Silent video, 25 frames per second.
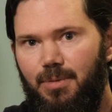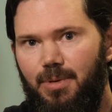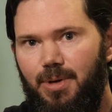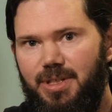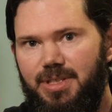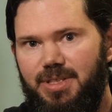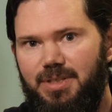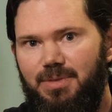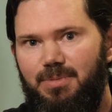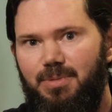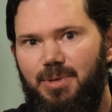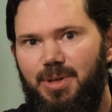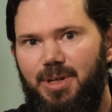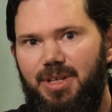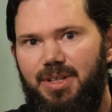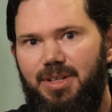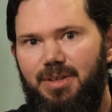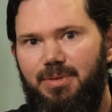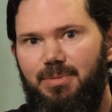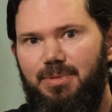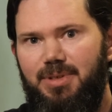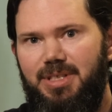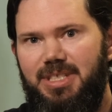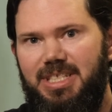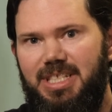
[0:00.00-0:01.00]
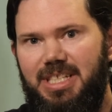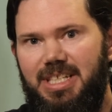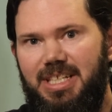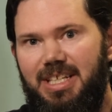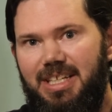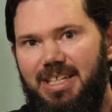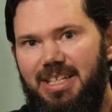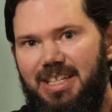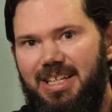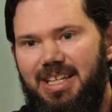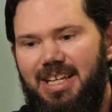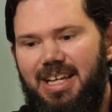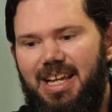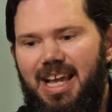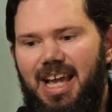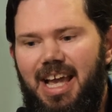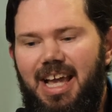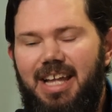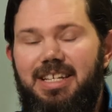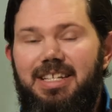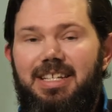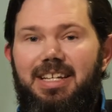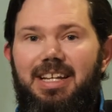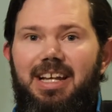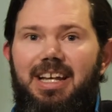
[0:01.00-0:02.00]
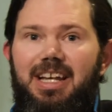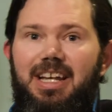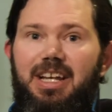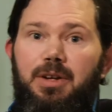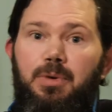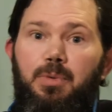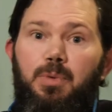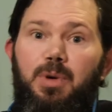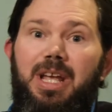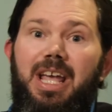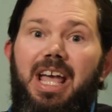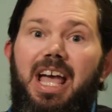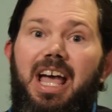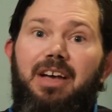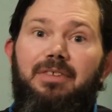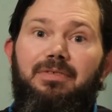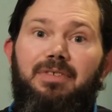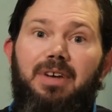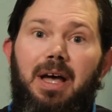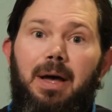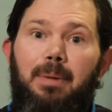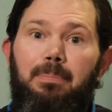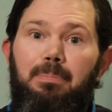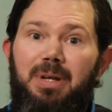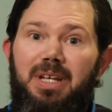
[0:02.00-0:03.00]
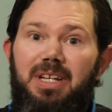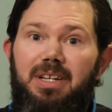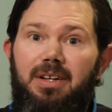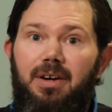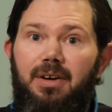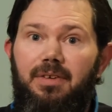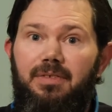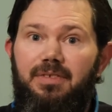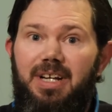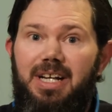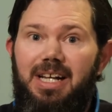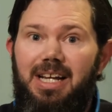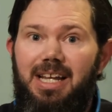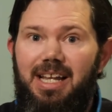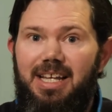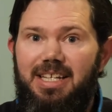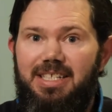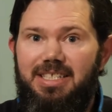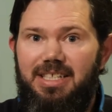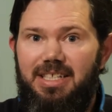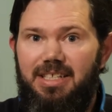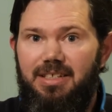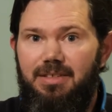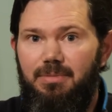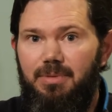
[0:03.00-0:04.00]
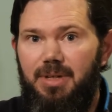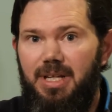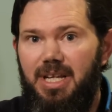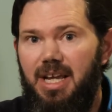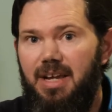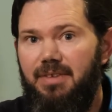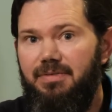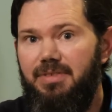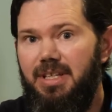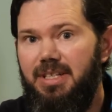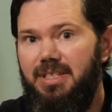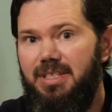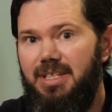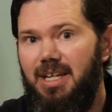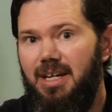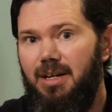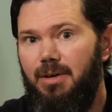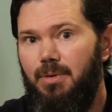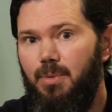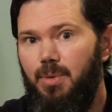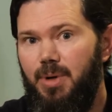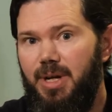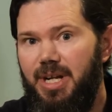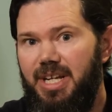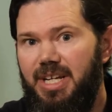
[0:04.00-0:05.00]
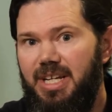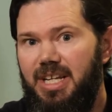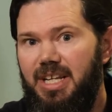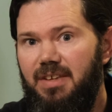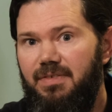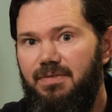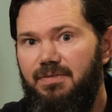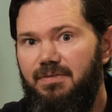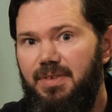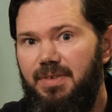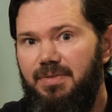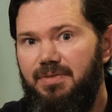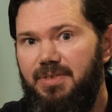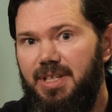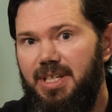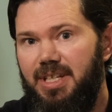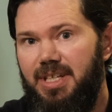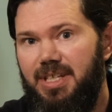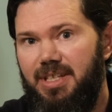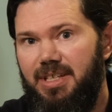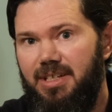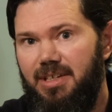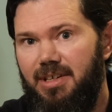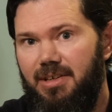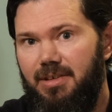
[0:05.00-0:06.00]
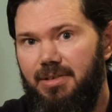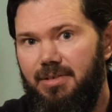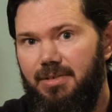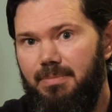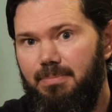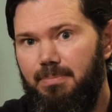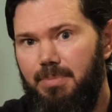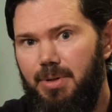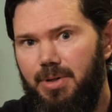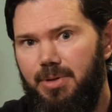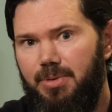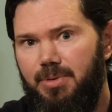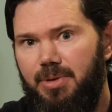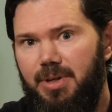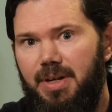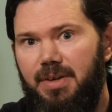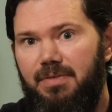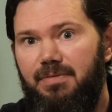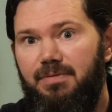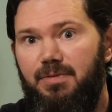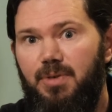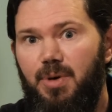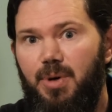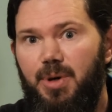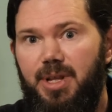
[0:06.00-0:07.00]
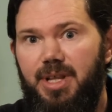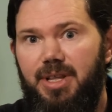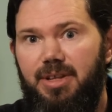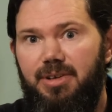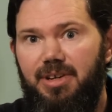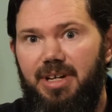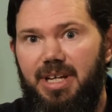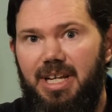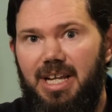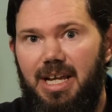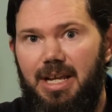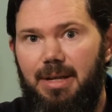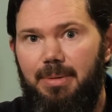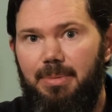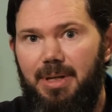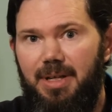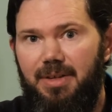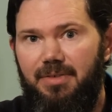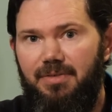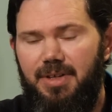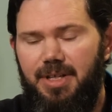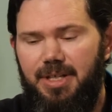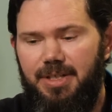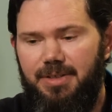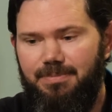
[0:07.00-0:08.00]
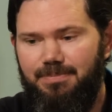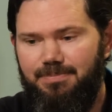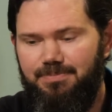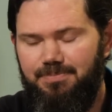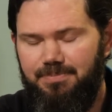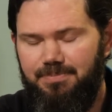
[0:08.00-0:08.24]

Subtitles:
Was It Worth It Whisky. And today we have a bit of a classic. We have the Dalwhinnie 15-year-old, bottled at 43 ABV.